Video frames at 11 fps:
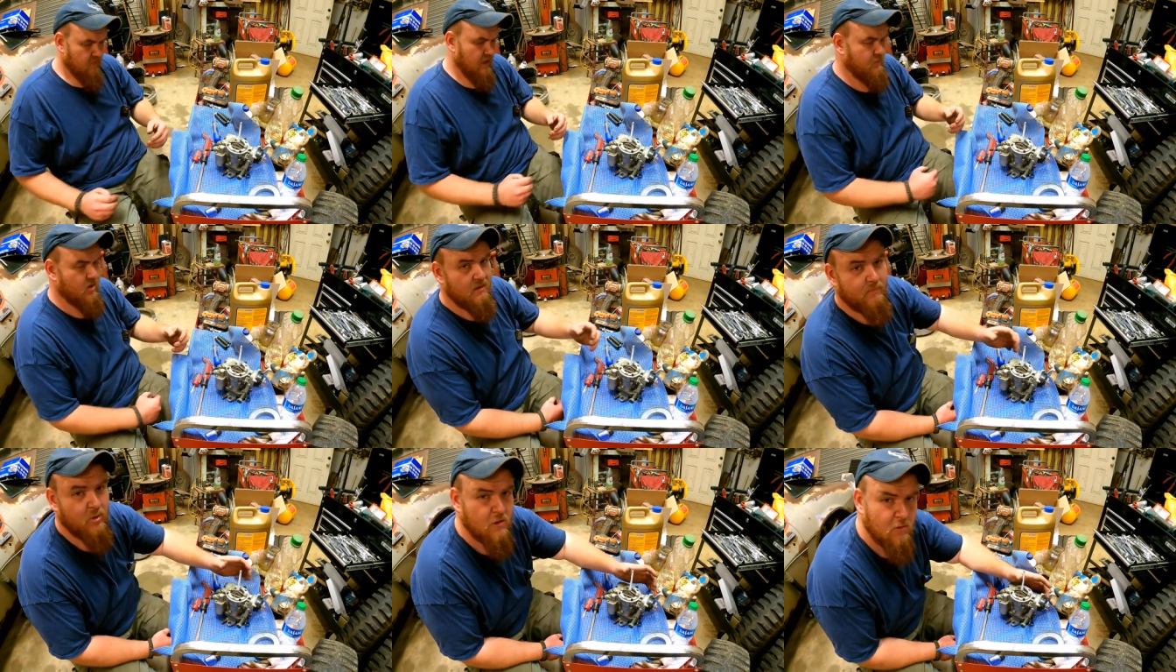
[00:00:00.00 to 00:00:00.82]
hey,
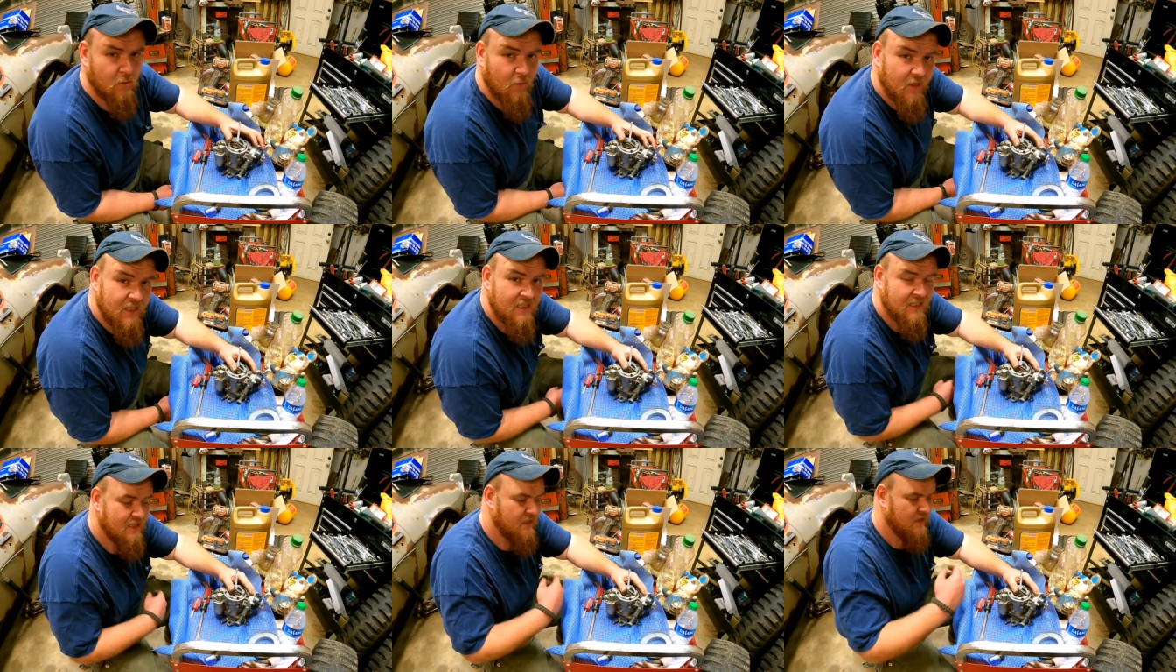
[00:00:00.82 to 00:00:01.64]
Brian Poole,
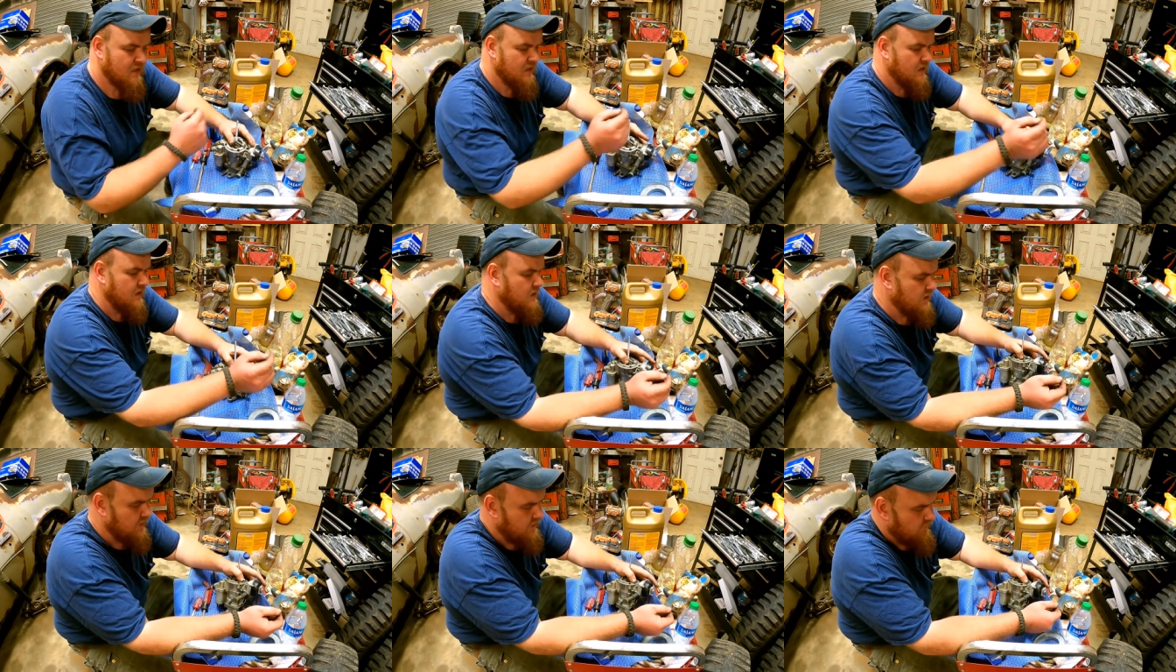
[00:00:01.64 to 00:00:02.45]

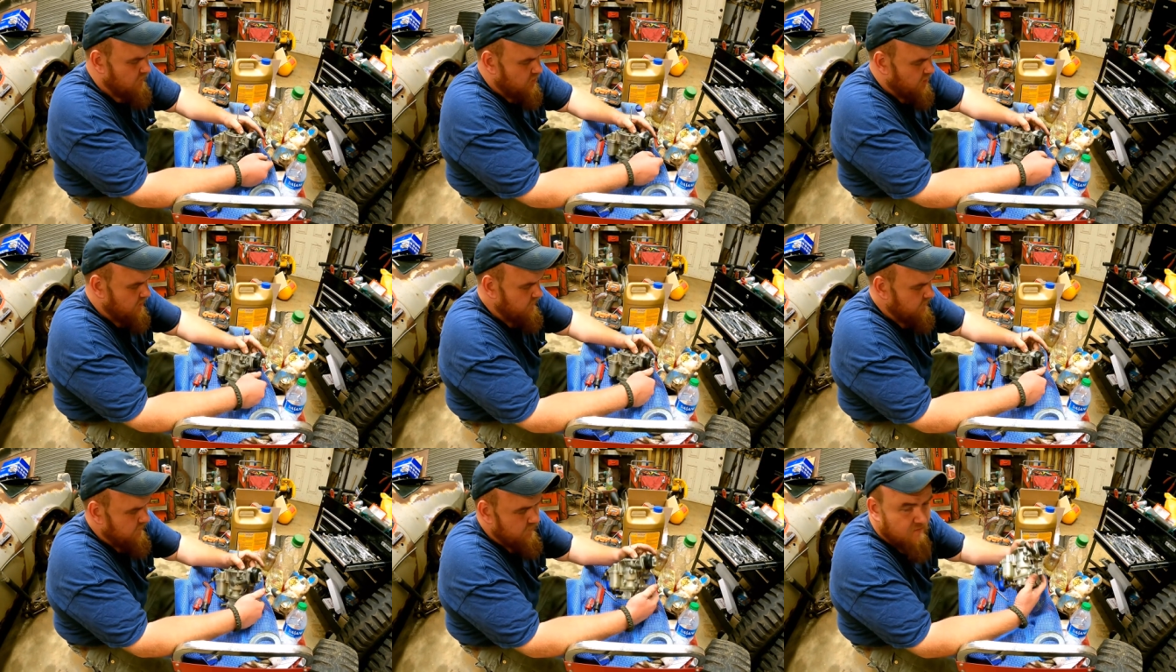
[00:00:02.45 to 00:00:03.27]
would you
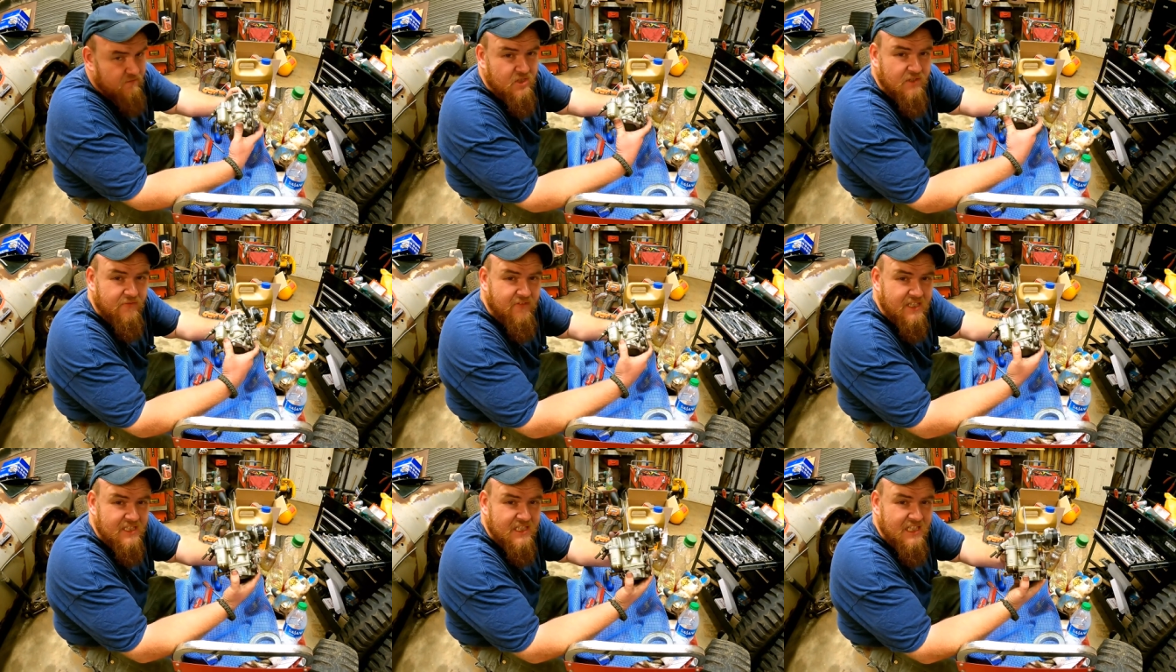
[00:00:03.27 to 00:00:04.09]
would you
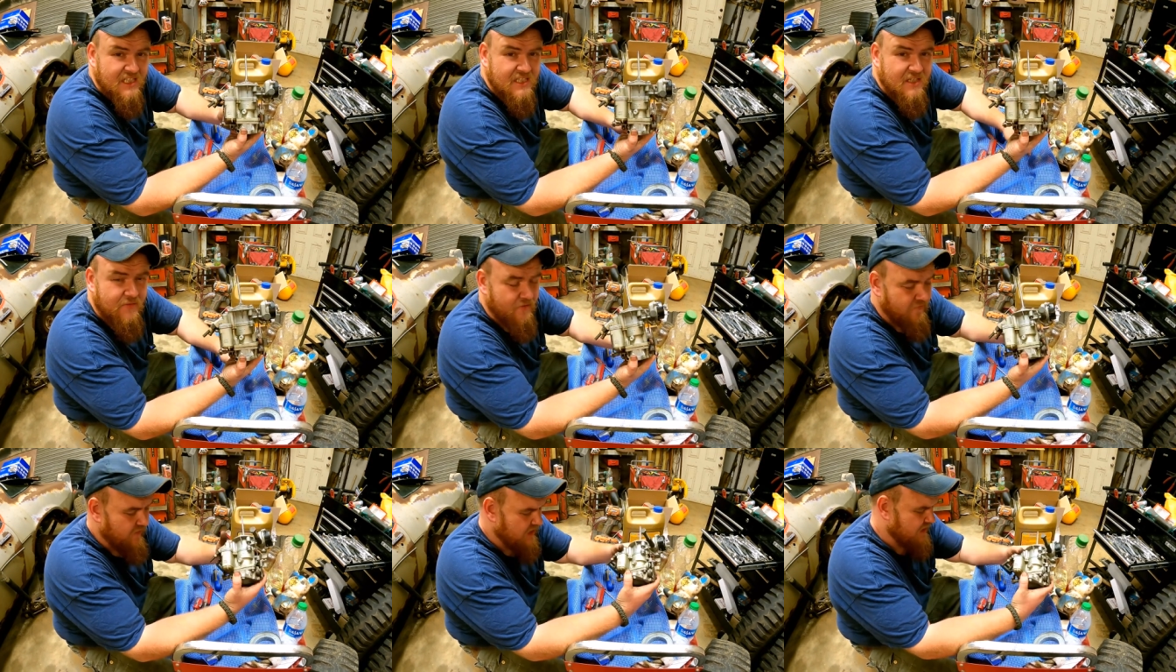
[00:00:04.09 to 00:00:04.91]
fix this? If
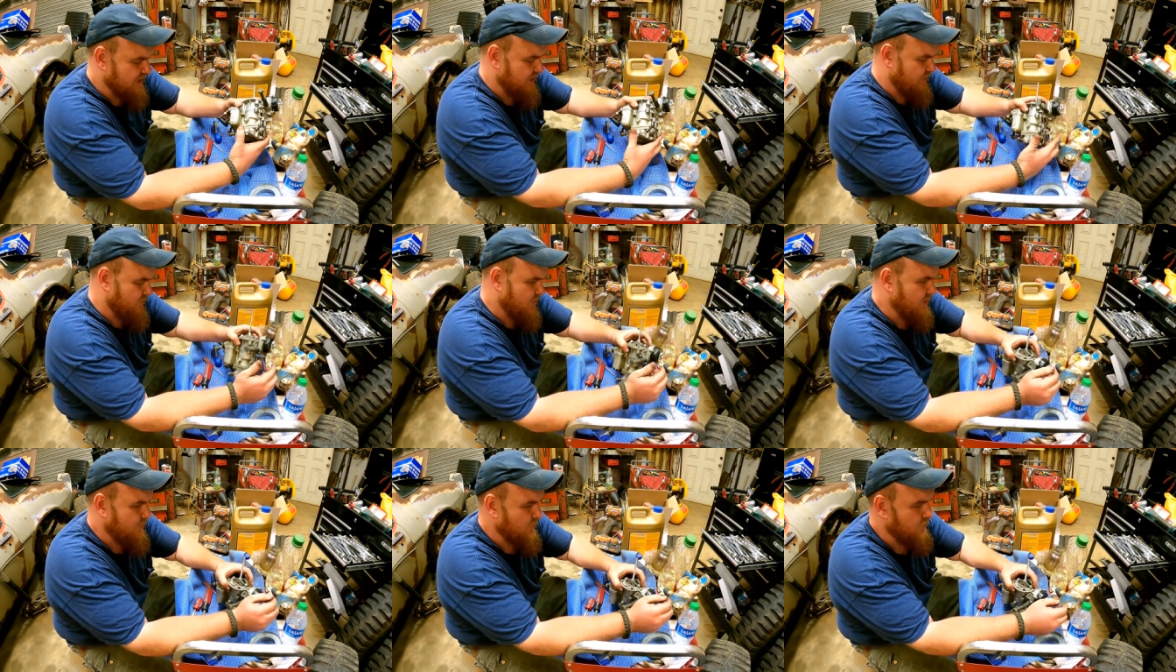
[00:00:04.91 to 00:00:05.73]
you fix this,
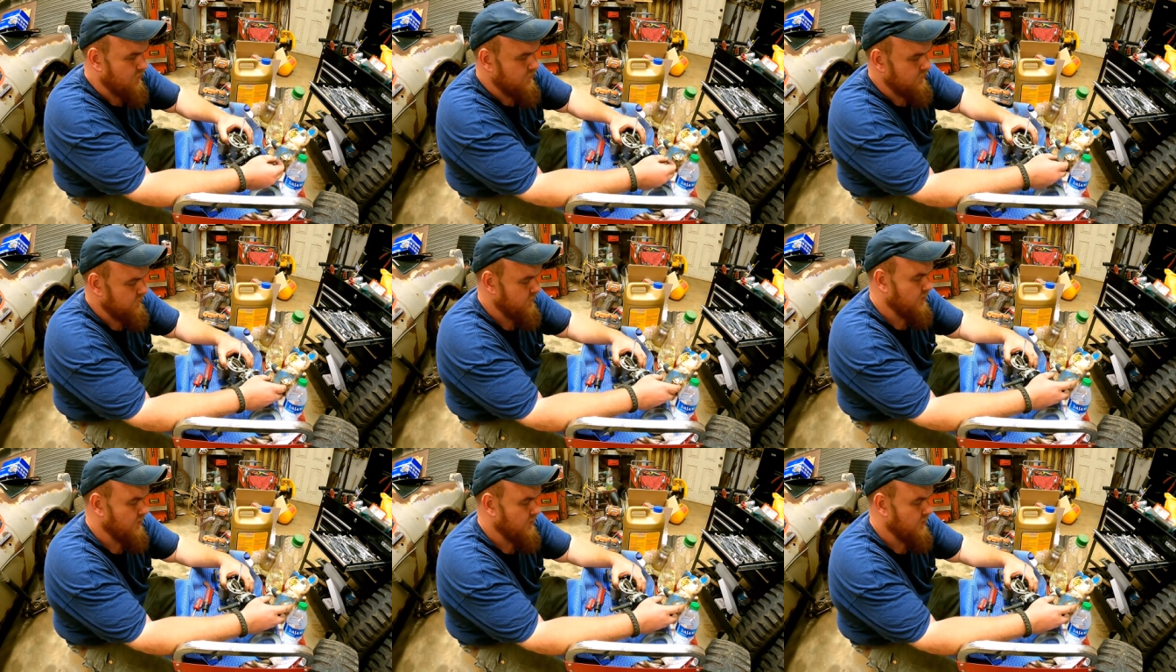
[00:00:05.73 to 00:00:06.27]
Bryant Pool,